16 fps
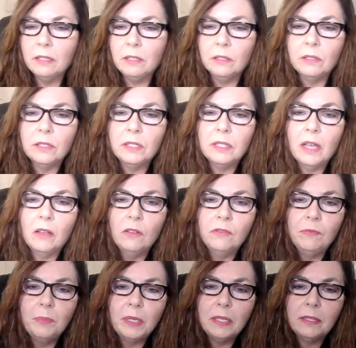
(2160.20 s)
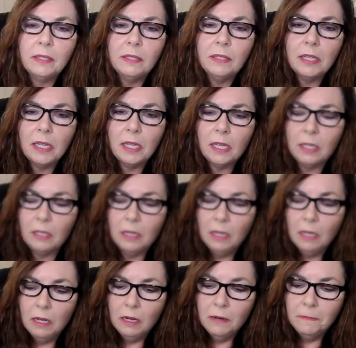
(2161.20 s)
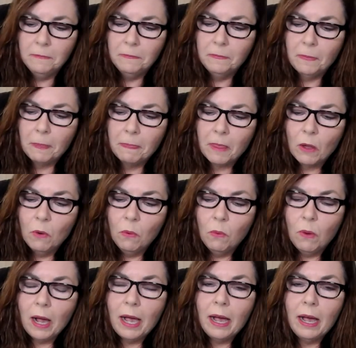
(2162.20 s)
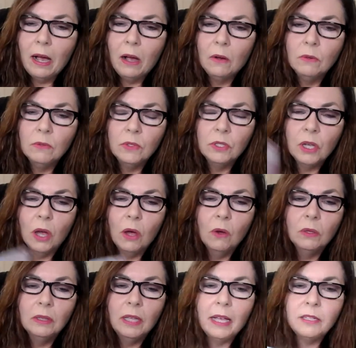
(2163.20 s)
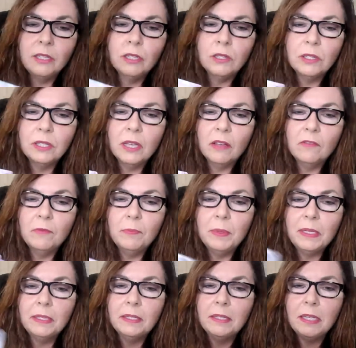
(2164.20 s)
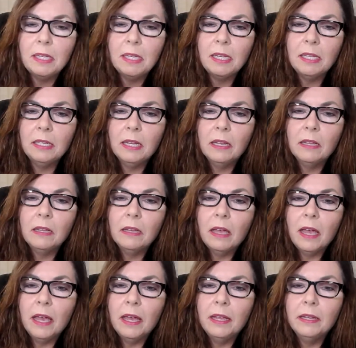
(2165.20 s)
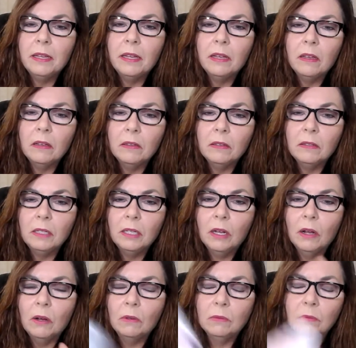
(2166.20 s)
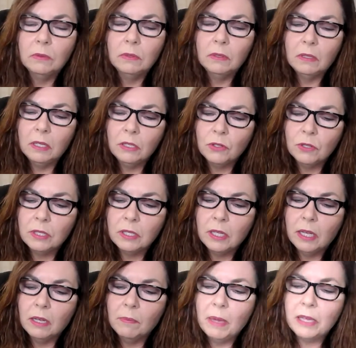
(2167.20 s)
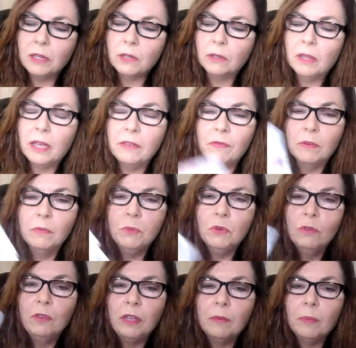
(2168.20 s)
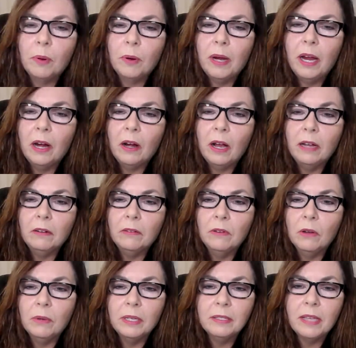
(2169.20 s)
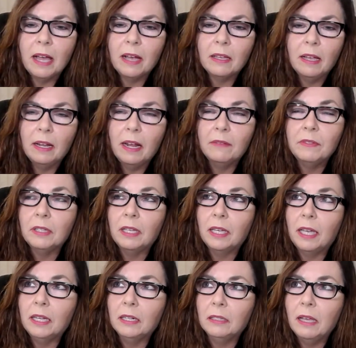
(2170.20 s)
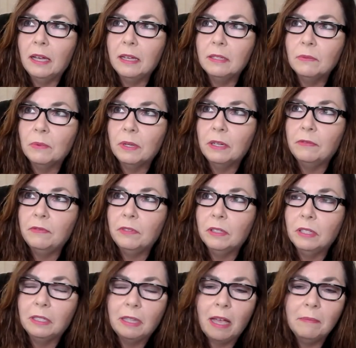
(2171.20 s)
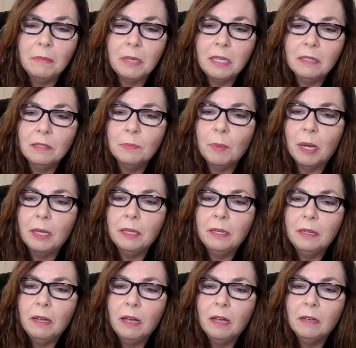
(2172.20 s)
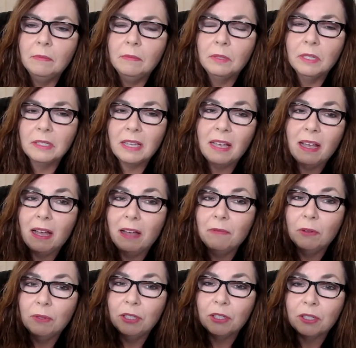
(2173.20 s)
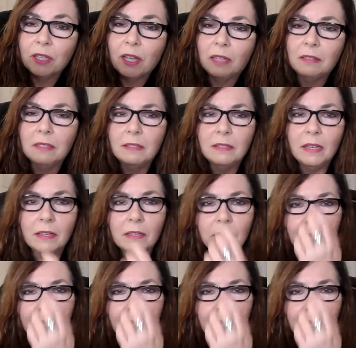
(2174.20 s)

yourself be seen. Wow. So let yourself be seen and, you know, interesting. Make your life a moving prayer. I don't know exactly. I'd have to like analyze what I feel like that means, but um, because I, I've only just got this deck, so